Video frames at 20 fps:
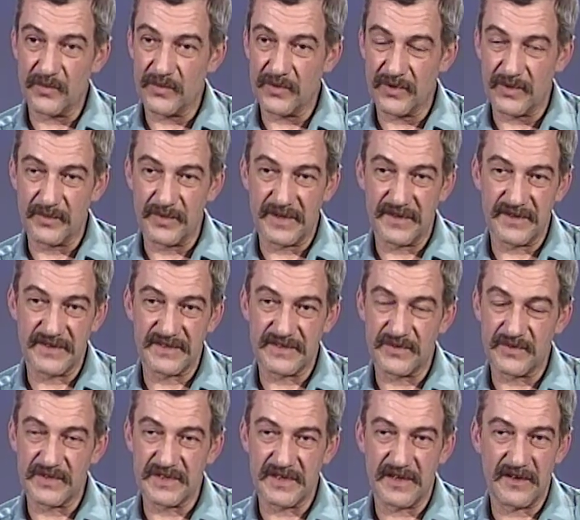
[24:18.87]
work because
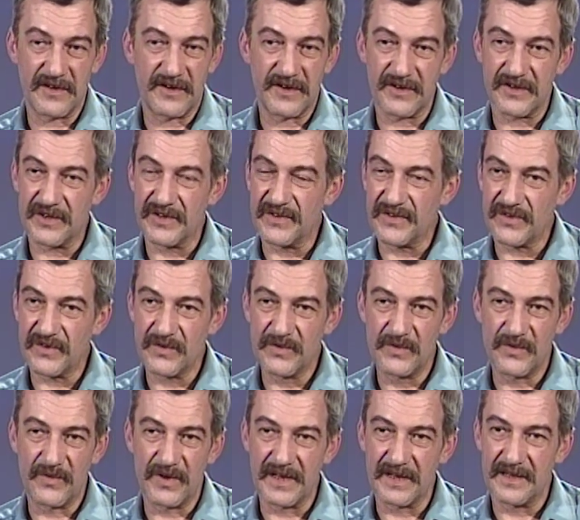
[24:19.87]
there's a lot of
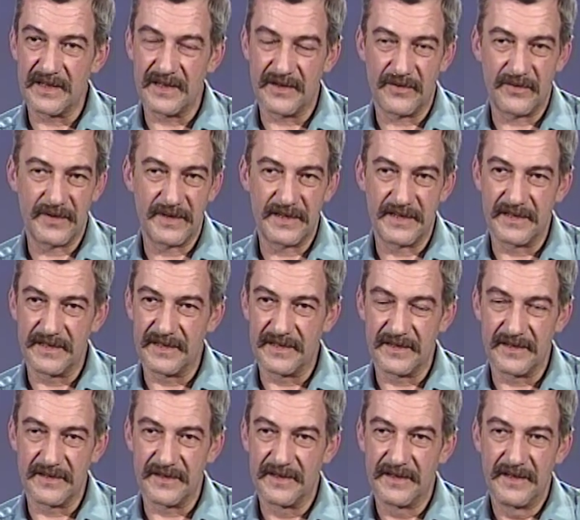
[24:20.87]
concern right now,
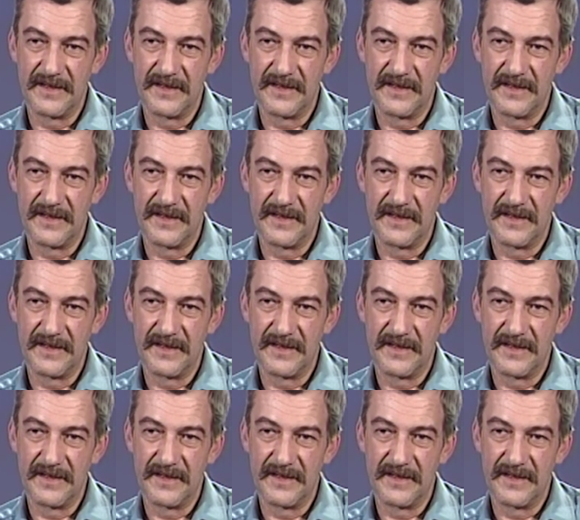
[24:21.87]
and